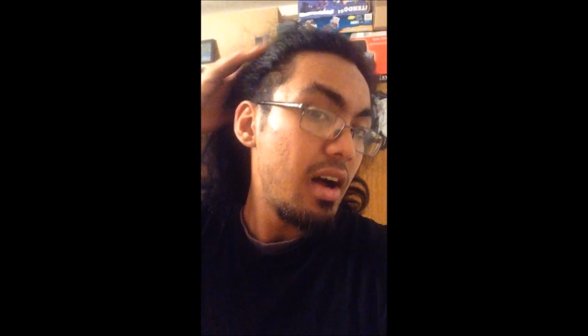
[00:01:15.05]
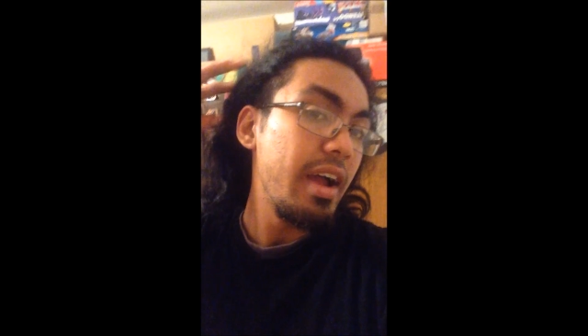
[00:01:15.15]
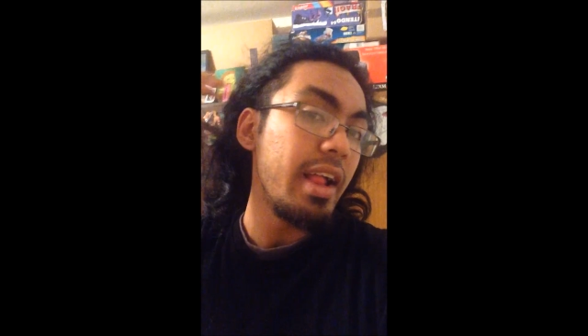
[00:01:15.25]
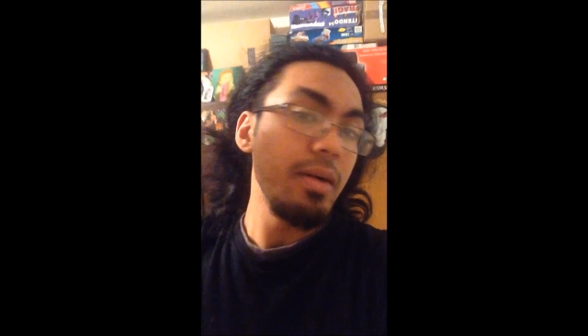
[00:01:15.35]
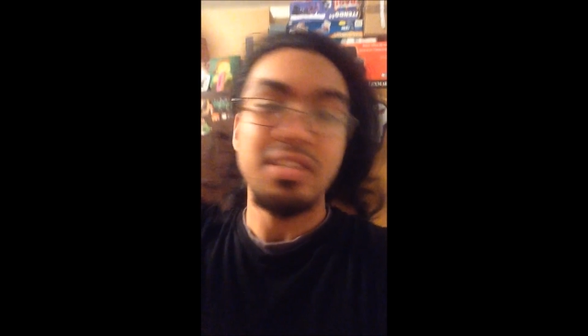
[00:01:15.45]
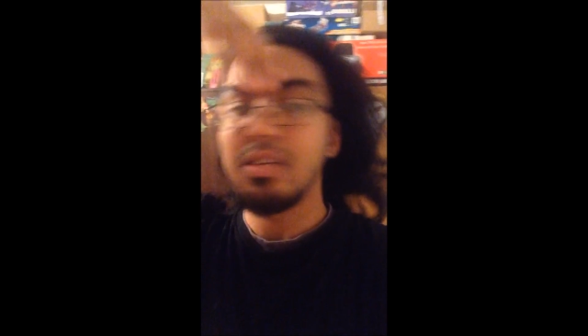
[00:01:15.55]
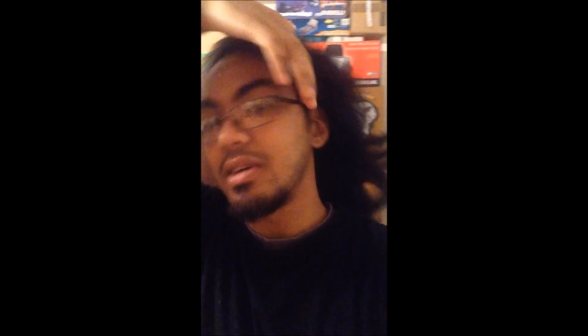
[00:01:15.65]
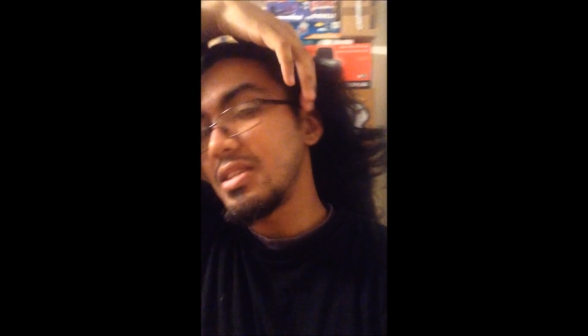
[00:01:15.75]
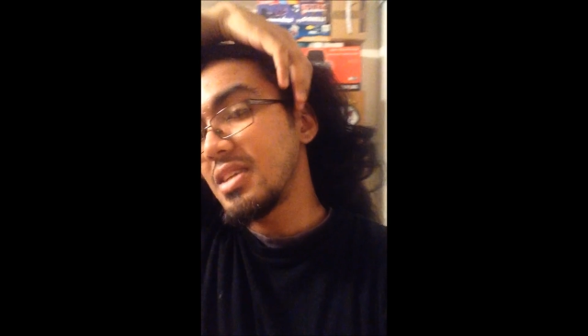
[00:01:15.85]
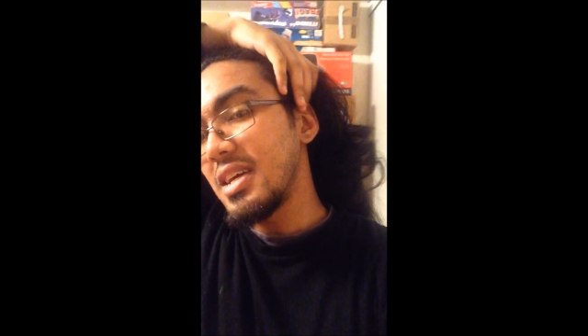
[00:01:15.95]
I always keep
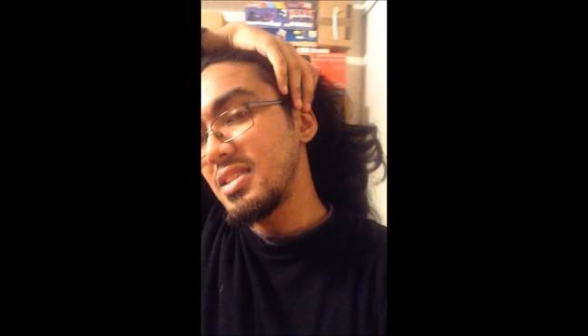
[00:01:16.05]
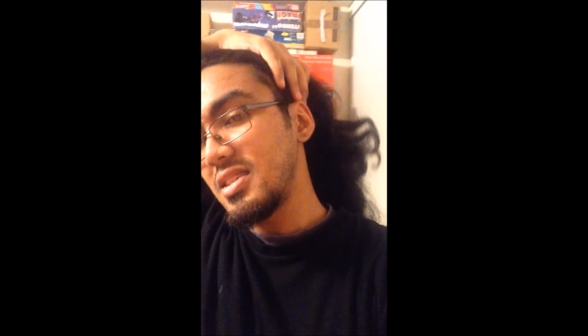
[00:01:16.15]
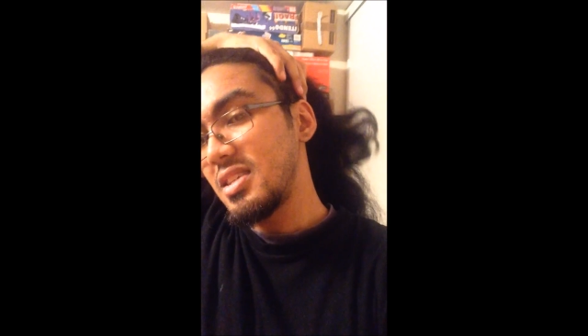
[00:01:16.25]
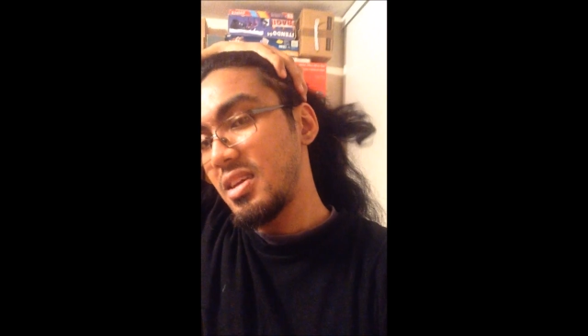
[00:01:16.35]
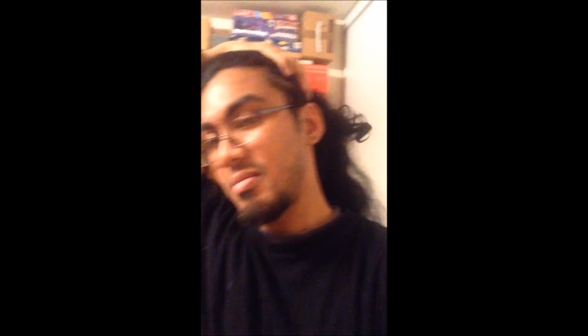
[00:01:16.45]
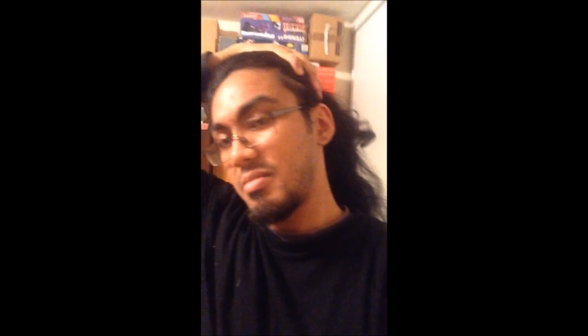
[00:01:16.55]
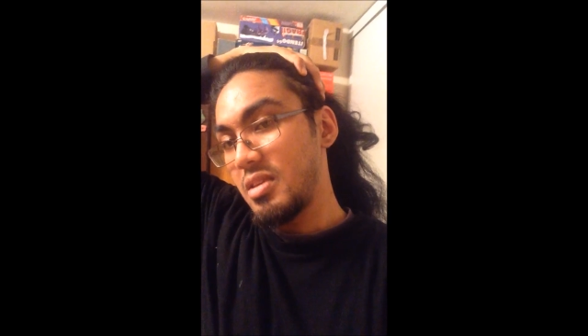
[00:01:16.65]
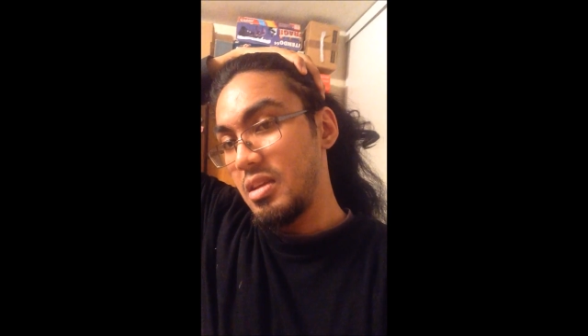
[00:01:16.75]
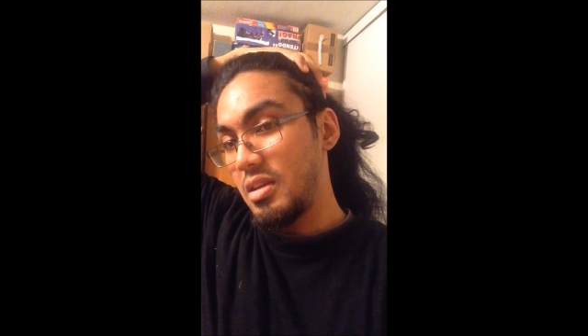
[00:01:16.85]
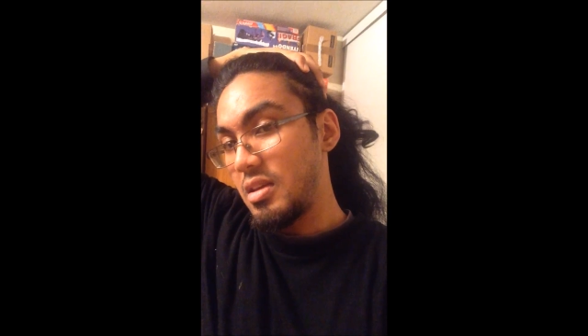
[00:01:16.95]
my sides intact.
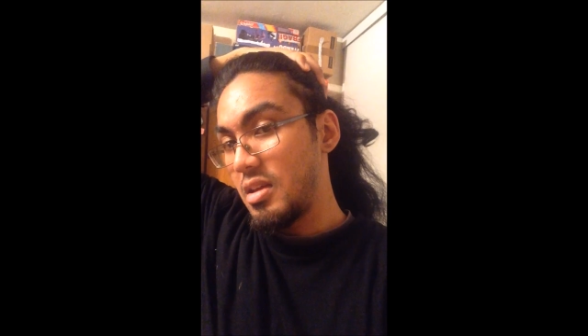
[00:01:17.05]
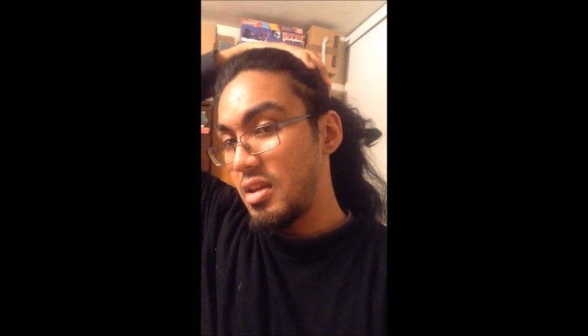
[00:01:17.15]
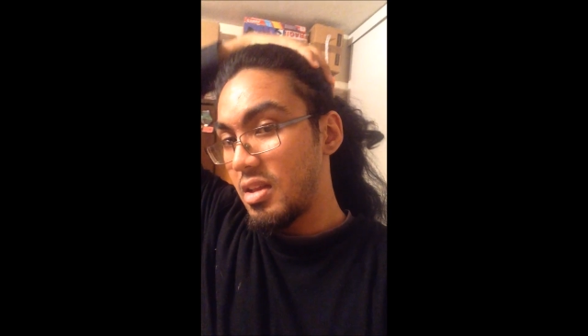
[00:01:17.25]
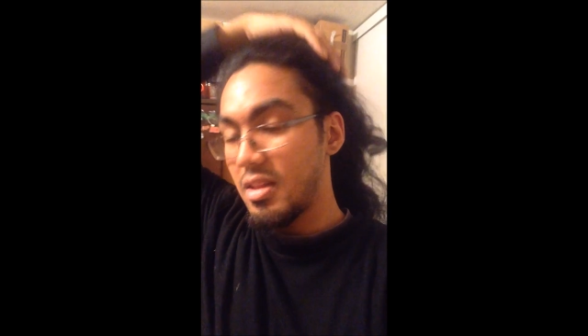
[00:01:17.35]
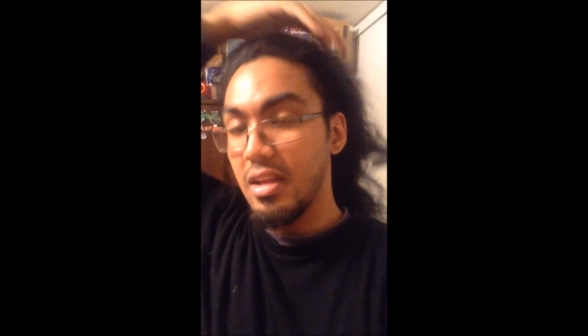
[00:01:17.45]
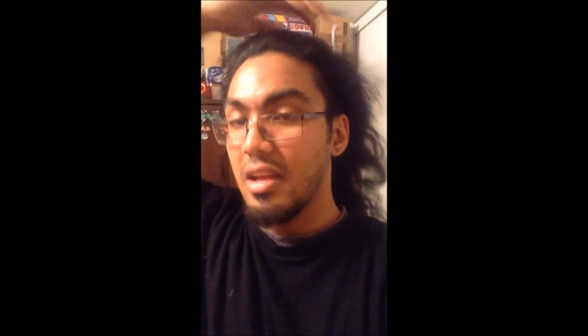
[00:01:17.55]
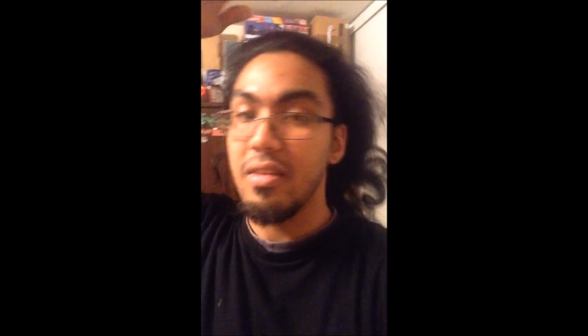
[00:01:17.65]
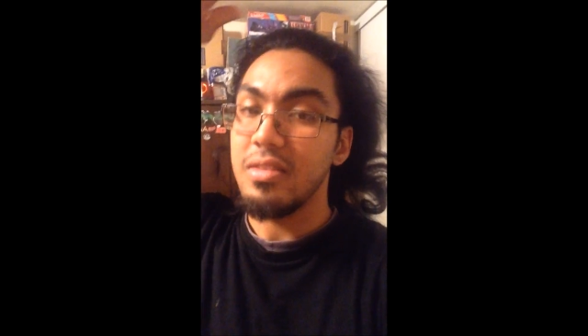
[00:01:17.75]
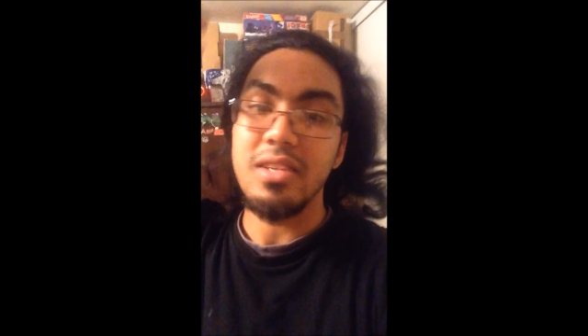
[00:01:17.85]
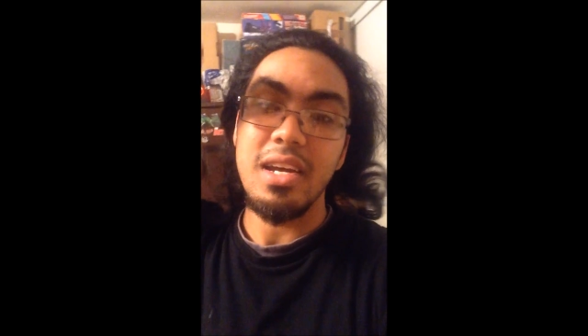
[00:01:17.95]
Like, I
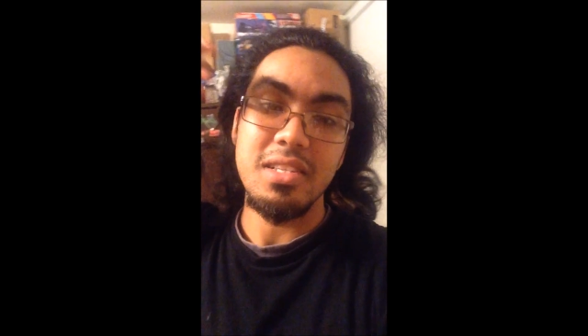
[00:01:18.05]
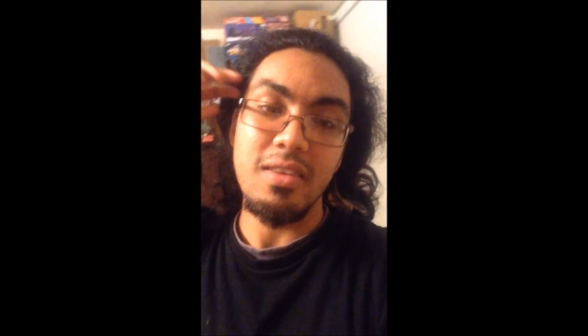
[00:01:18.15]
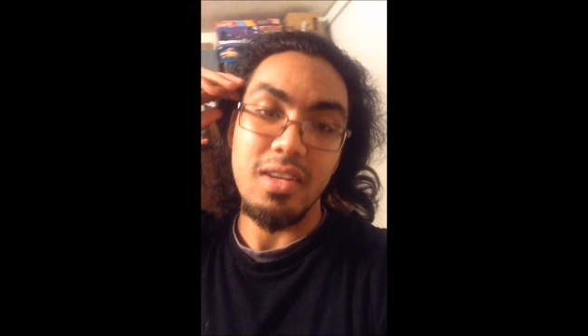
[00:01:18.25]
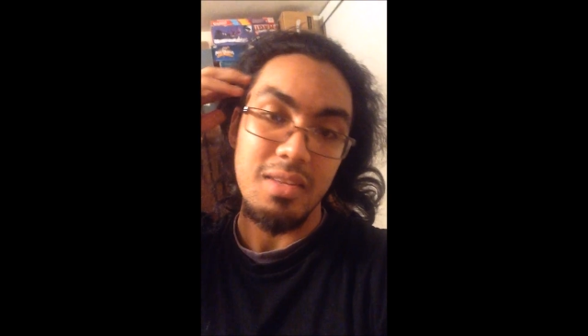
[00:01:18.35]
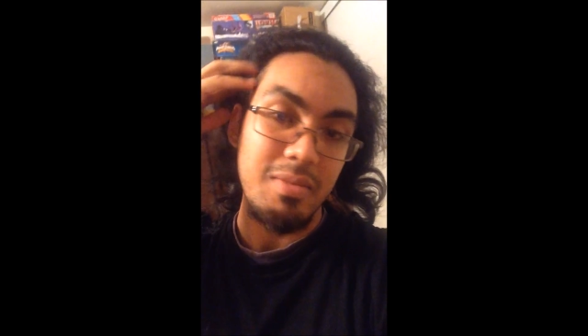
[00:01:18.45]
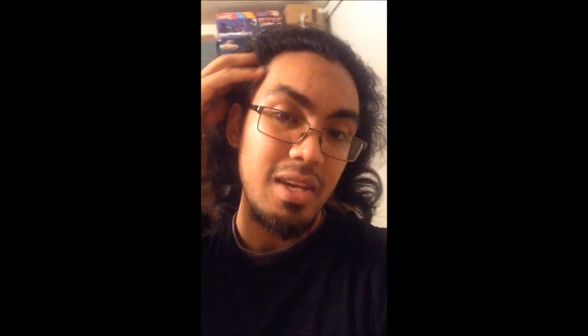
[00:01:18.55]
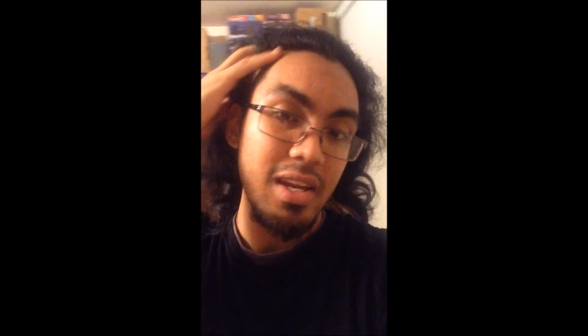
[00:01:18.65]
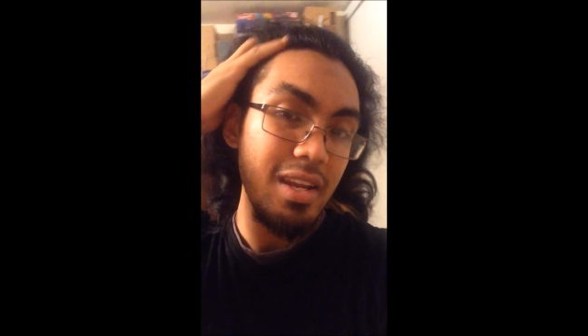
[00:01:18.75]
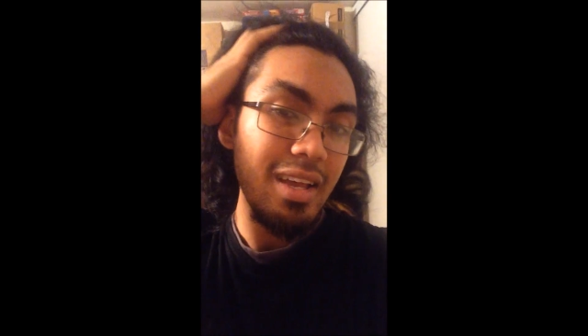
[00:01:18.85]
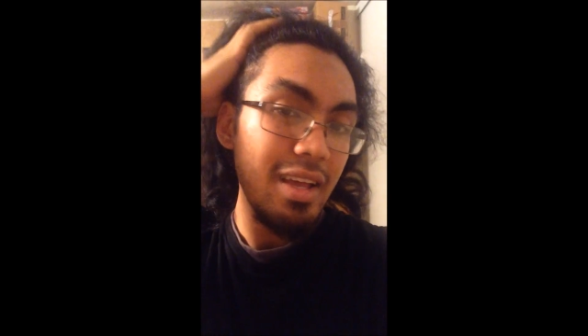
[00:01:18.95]
don't know, sides are ugly, man.